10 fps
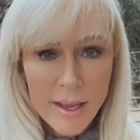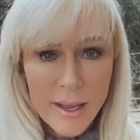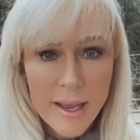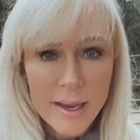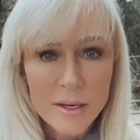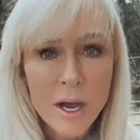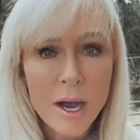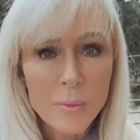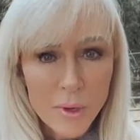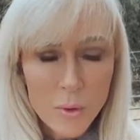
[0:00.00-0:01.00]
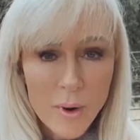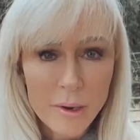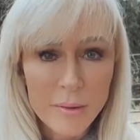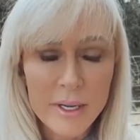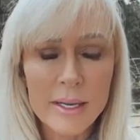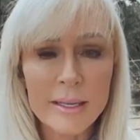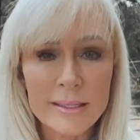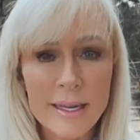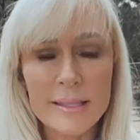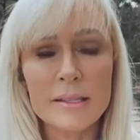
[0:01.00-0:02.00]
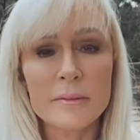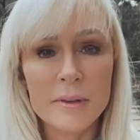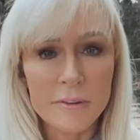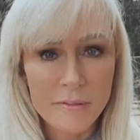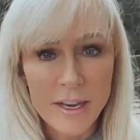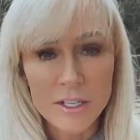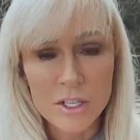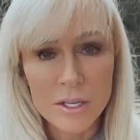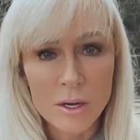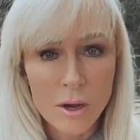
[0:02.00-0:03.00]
and not requiring excessive affection